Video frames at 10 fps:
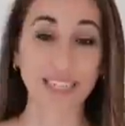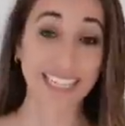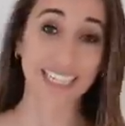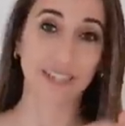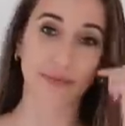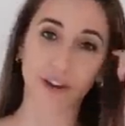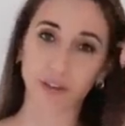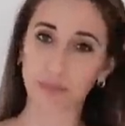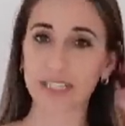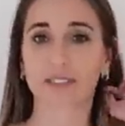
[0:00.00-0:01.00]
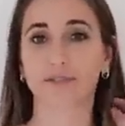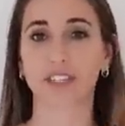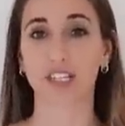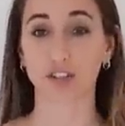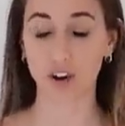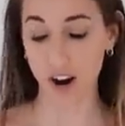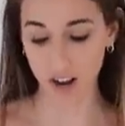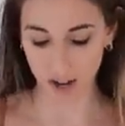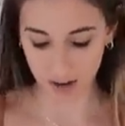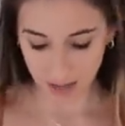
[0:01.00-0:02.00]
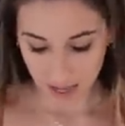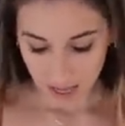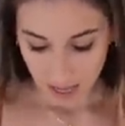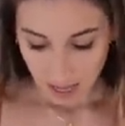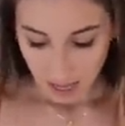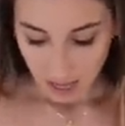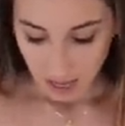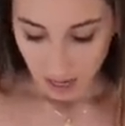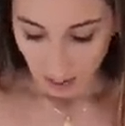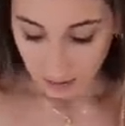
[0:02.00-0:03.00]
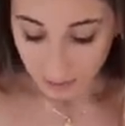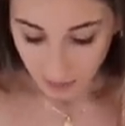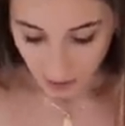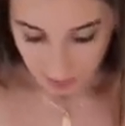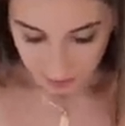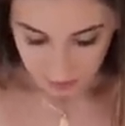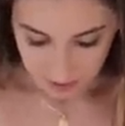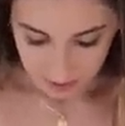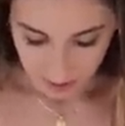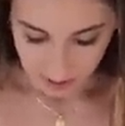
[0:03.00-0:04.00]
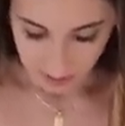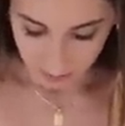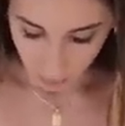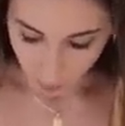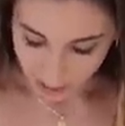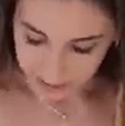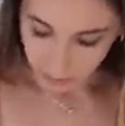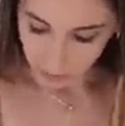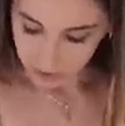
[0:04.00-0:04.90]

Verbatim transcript: bikini, final piece of today's try-on. I love the colors. I love the white